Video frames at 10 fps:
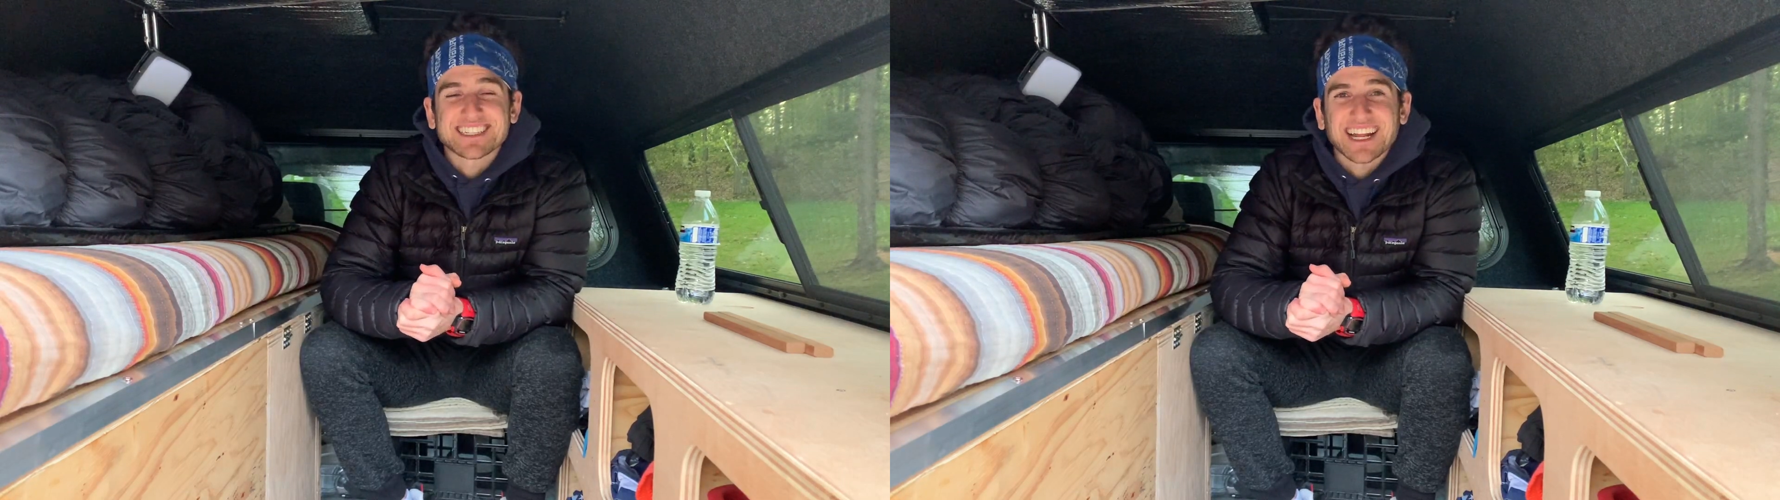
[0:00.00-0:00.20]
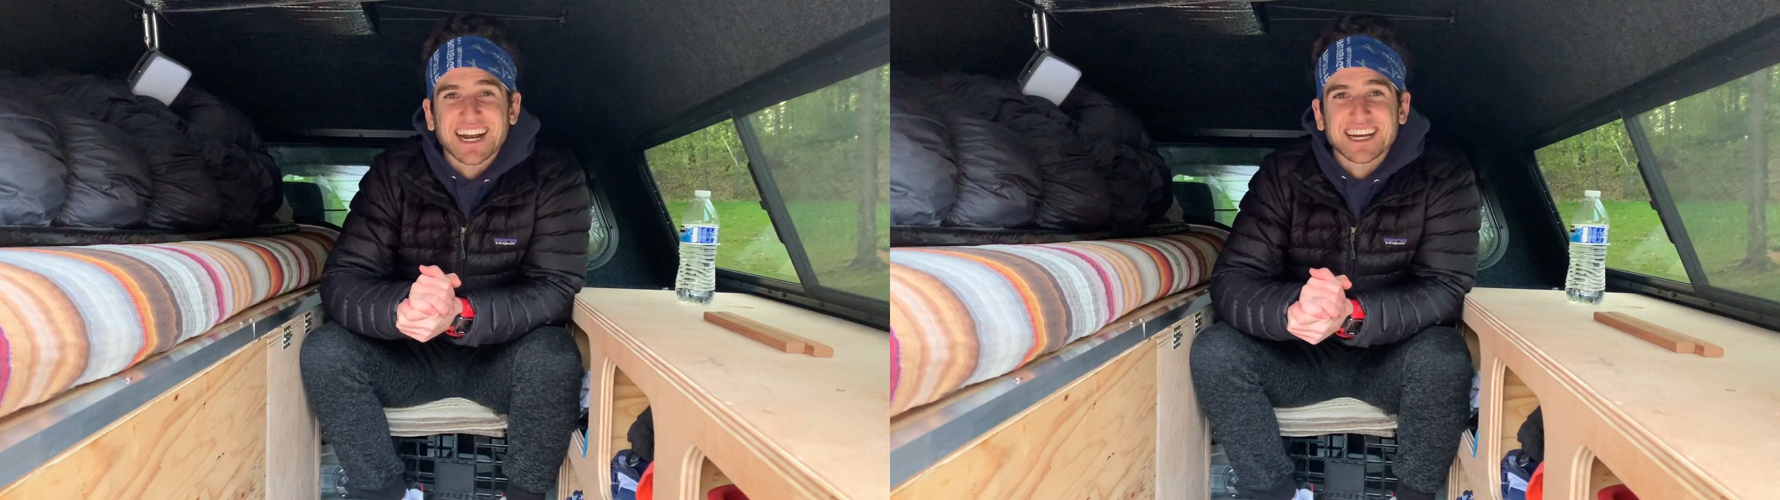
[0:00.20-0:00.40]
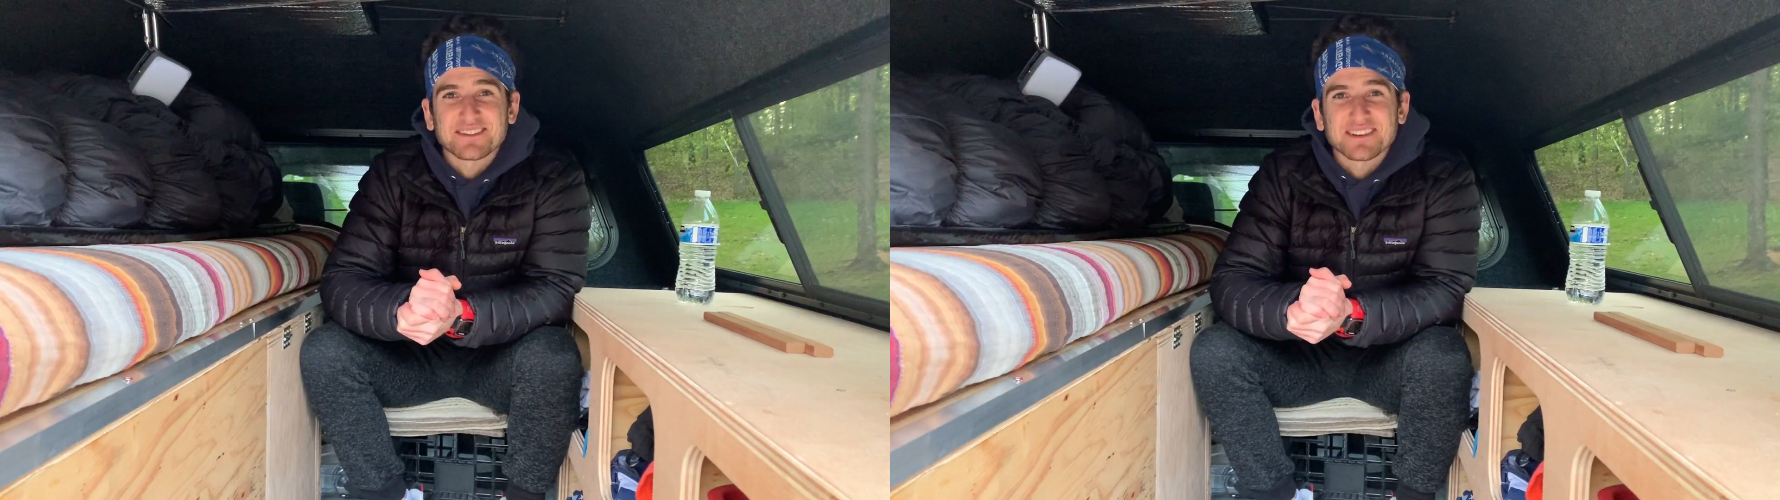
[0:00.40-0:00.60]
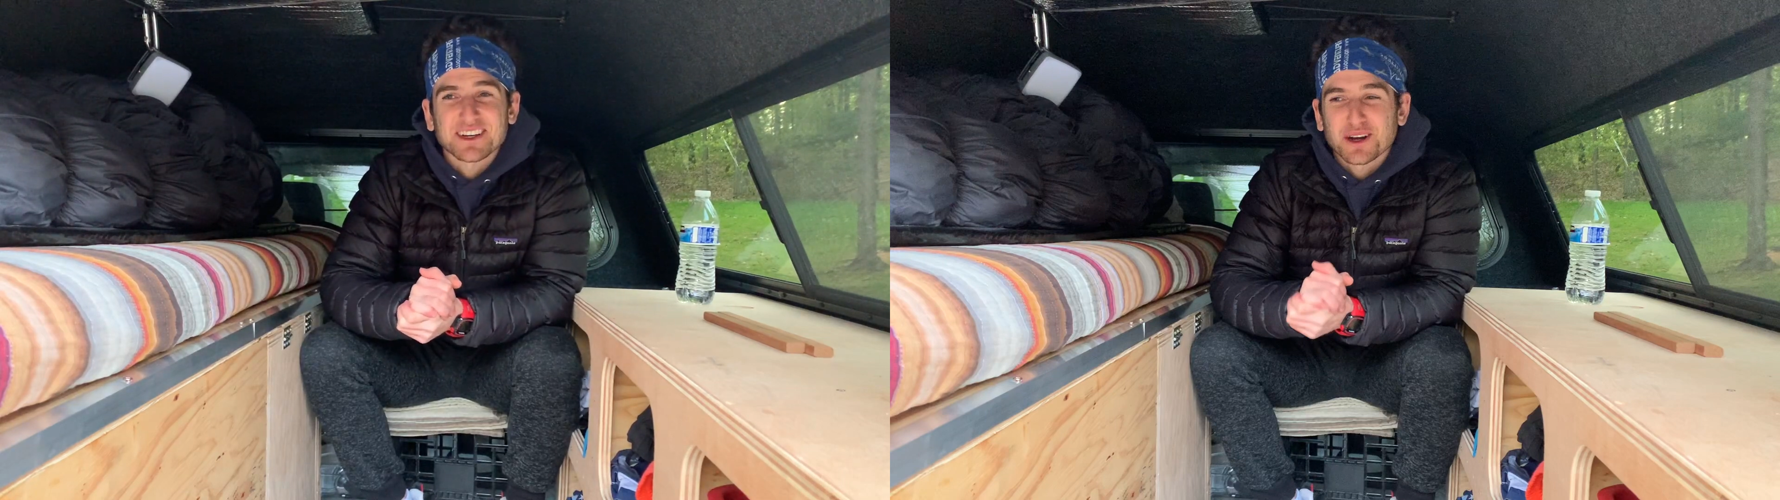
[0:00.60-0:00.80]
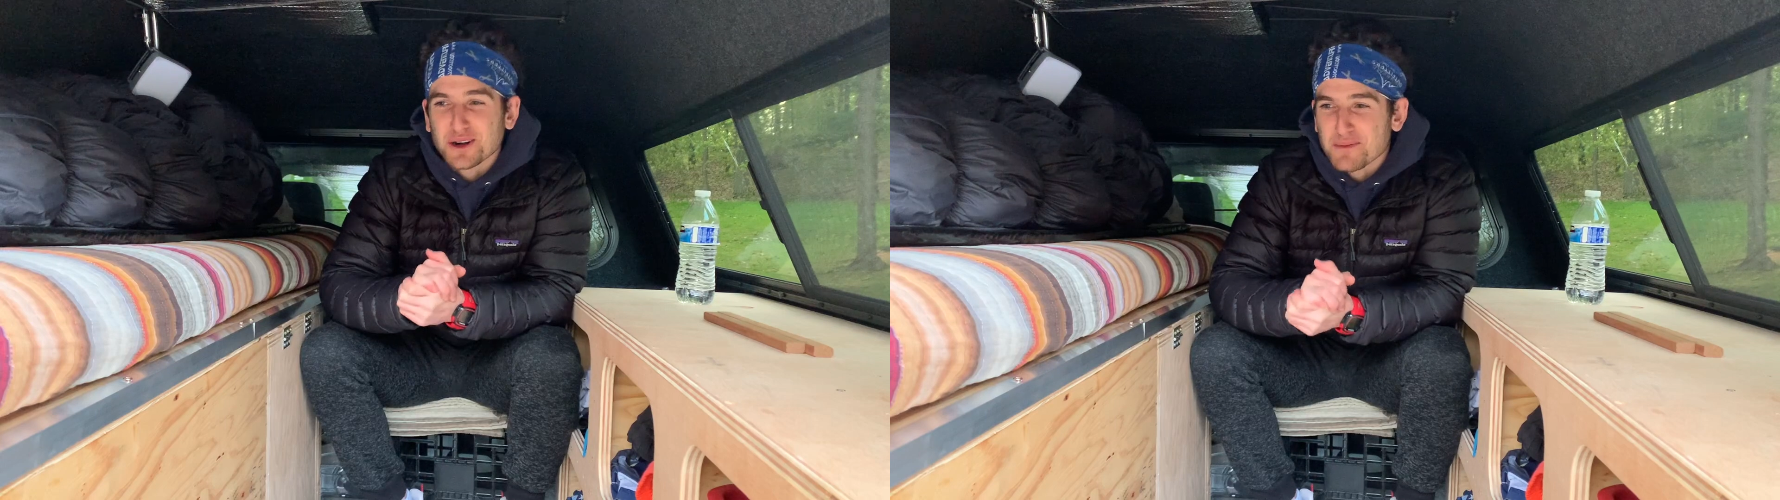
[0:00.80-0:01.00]
that I have
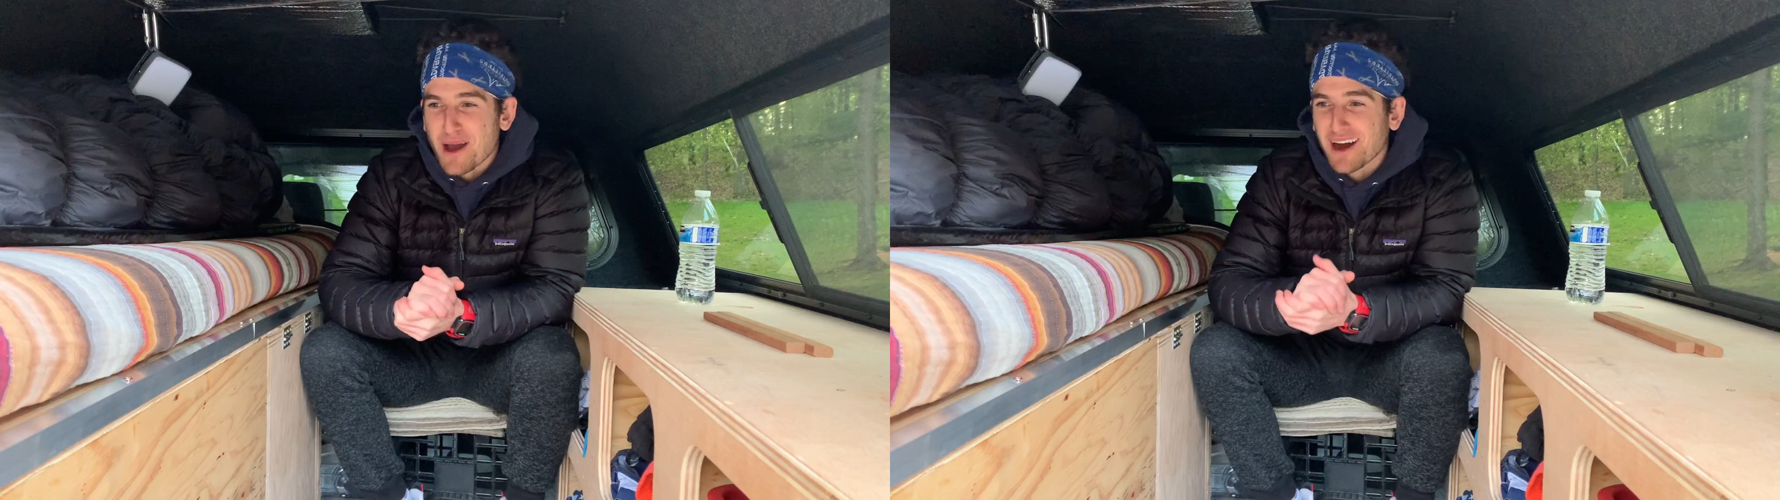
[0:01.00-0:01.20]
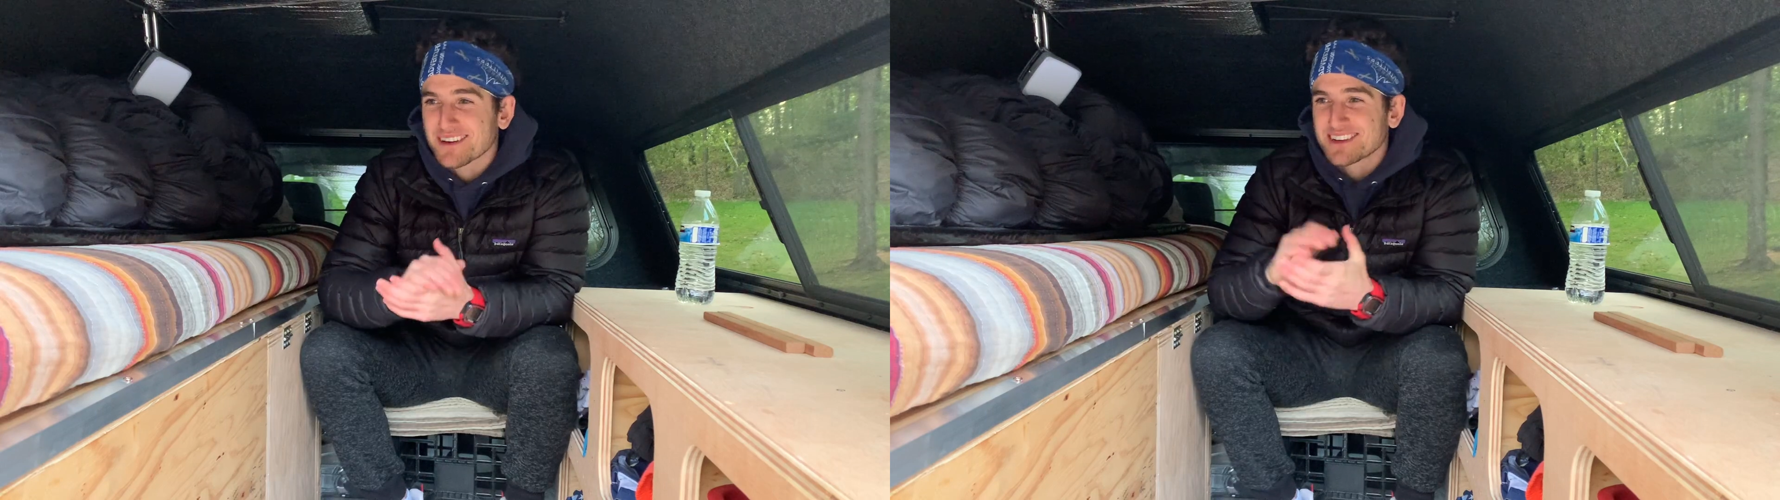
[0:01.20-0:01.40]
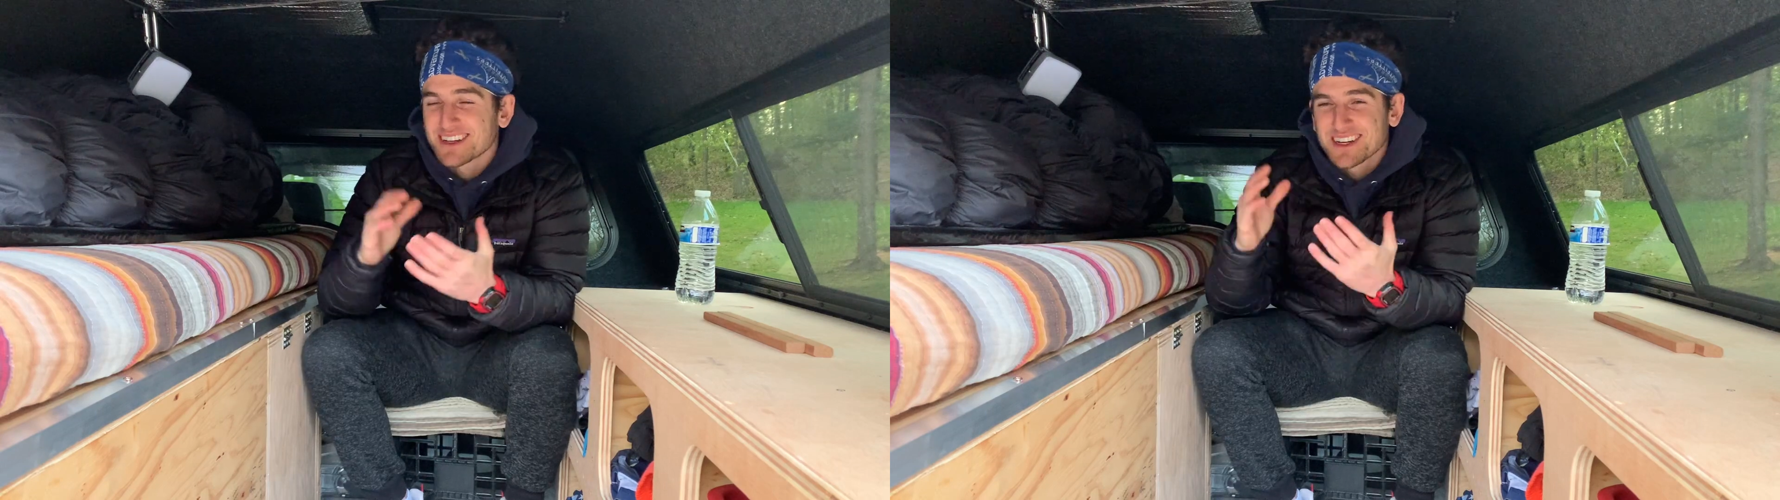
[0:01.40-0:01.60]
heard about